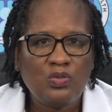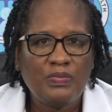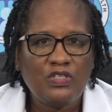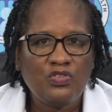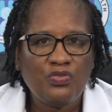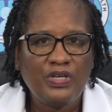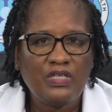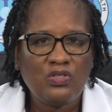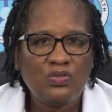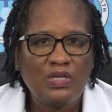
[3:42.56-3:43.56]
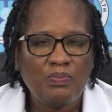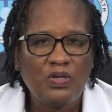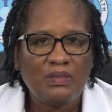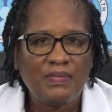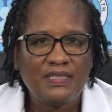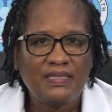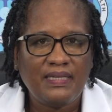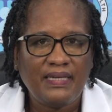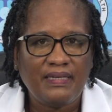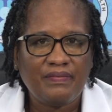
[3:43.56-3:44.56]
should be trained to support mental
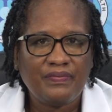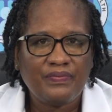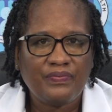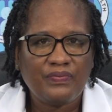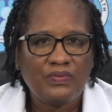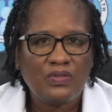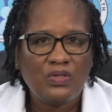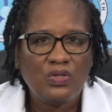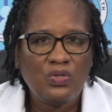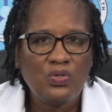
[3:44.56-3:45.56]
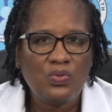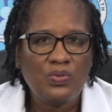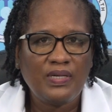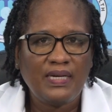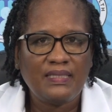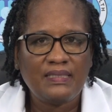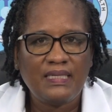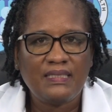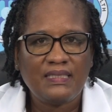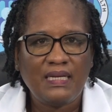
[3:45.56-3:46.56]
health. You can
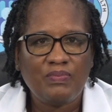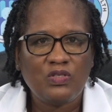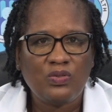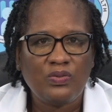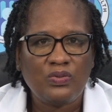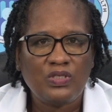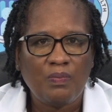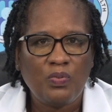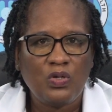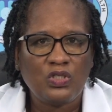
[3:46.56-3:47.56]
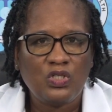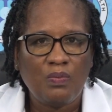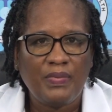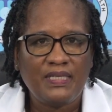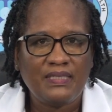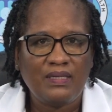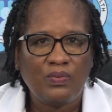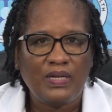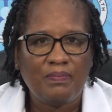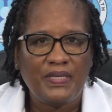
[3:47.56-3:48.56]
take steps to support your mental
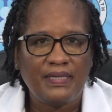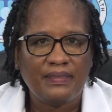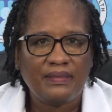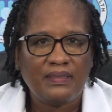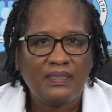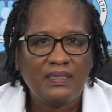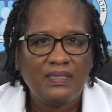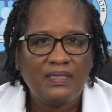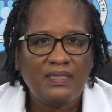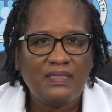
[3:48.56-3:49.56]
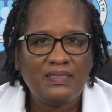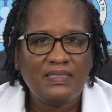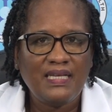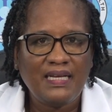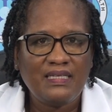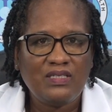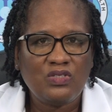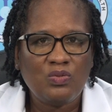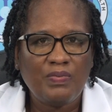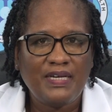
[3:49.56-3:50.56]
well-being. Learn
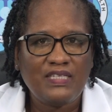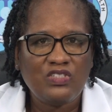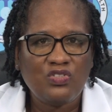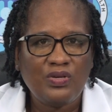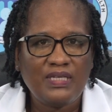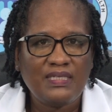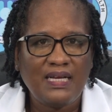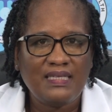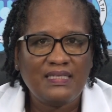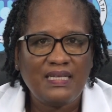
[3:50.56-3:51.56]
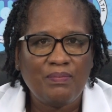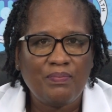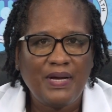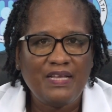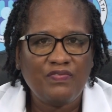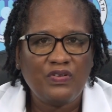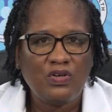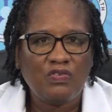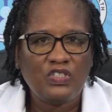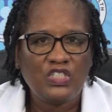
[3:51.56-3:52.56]
techniques to manage stress and stay
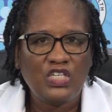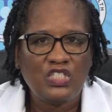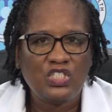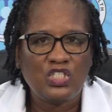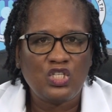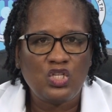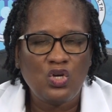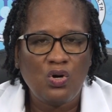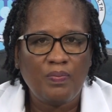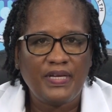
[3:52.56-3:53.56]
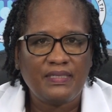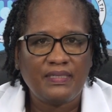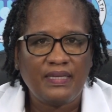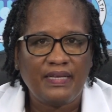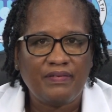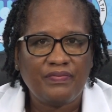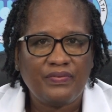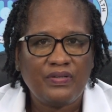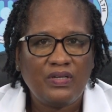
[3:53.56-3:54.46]
mindful of changes in your mental health.